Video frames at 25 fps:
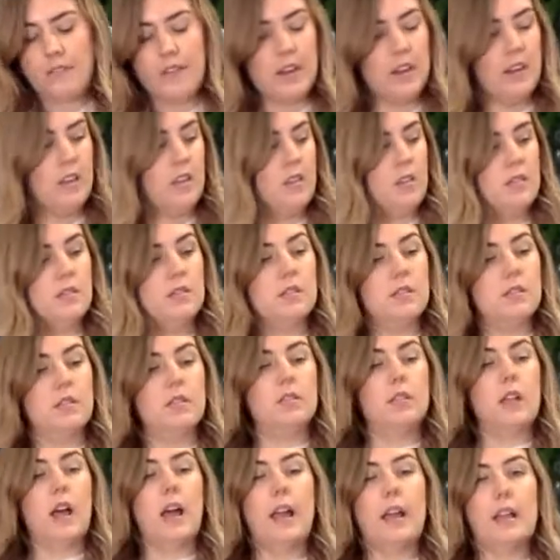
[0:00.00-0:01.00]
any of those
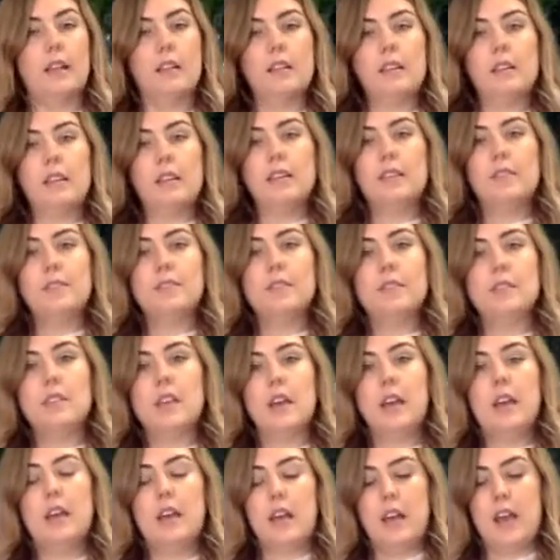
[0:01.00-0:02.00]
low-lying leaves,
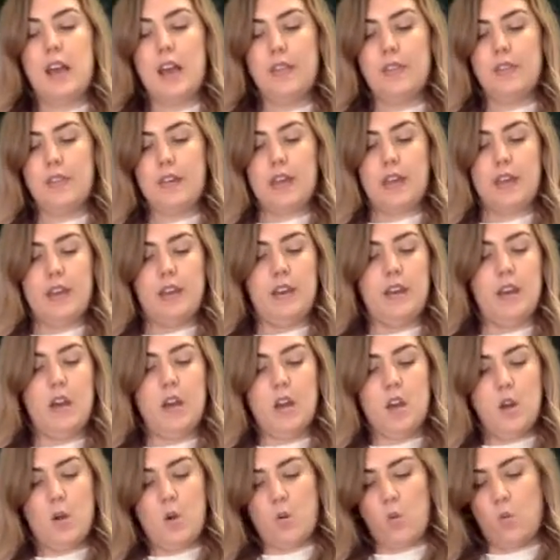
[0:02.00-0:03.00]
and then
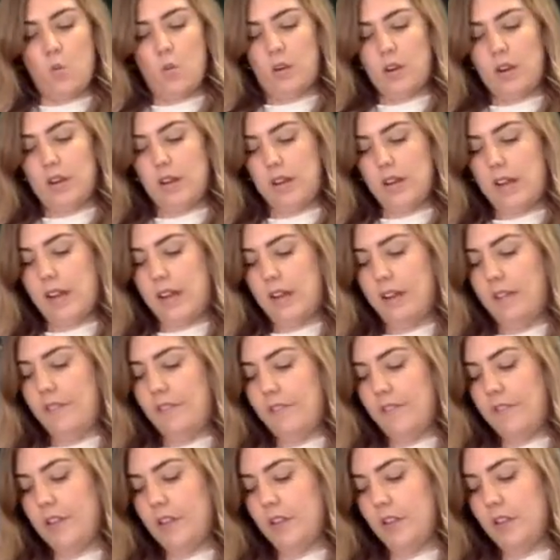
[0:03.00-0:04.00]
we're going to kind of
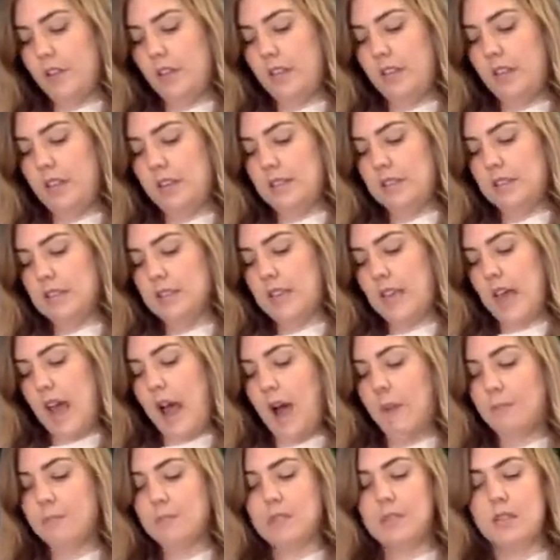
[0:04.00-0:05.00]
fill these
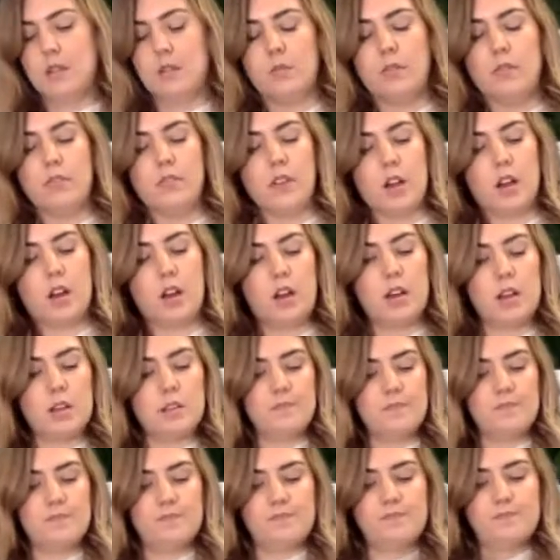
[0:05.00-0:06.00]
gaps that we've
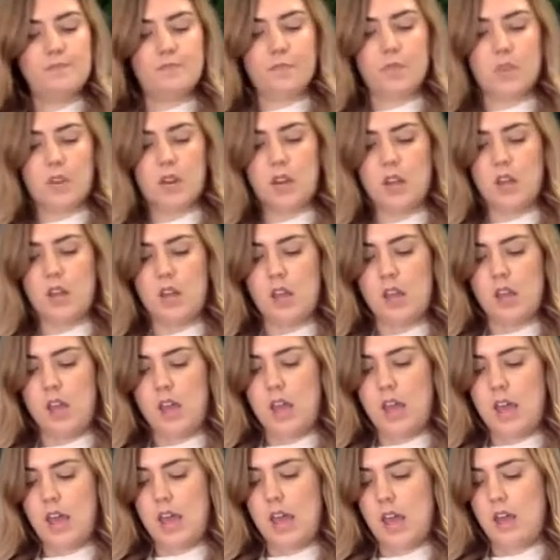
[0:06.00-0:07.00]
got
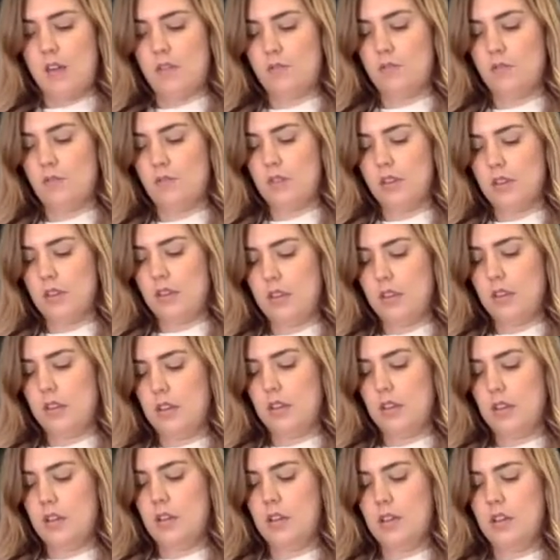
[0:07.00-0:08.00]
and
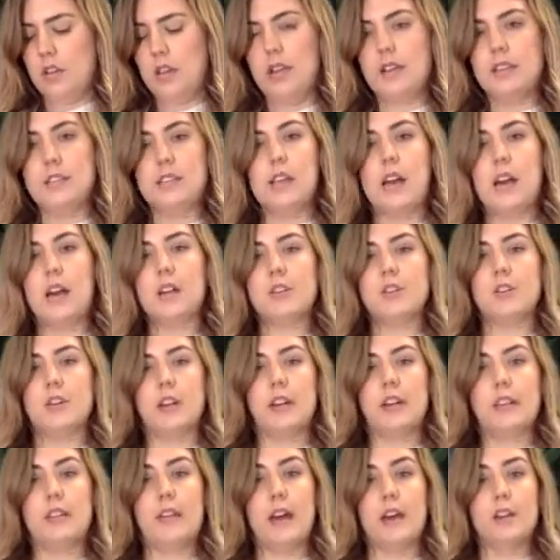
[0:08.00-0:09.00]
really
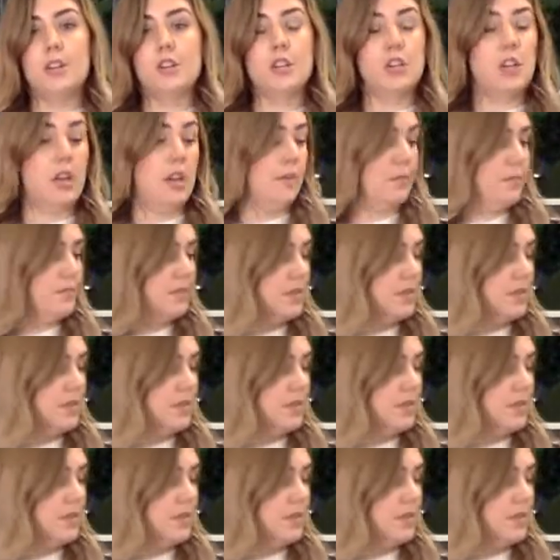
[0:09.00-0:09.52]
exaggerate that shape.